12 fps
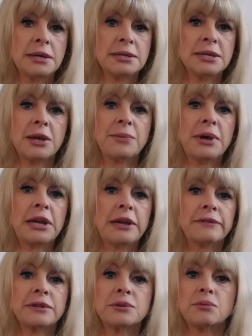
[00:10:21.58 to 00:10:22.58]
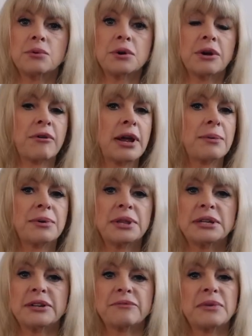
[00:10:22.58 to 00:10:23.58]
So many of us walk around with a
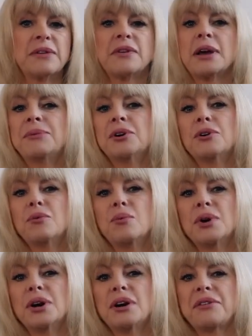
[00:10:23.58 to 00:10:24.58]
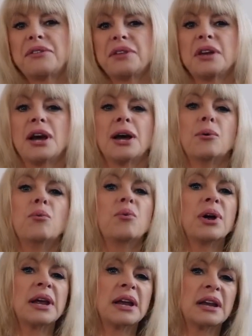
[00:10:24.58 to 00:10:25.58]
different belief, I'm not worth it, I
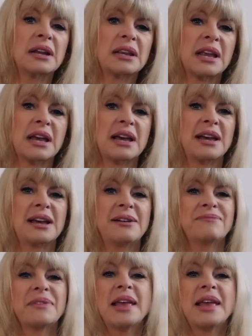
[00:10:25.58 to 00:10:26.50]
winged that,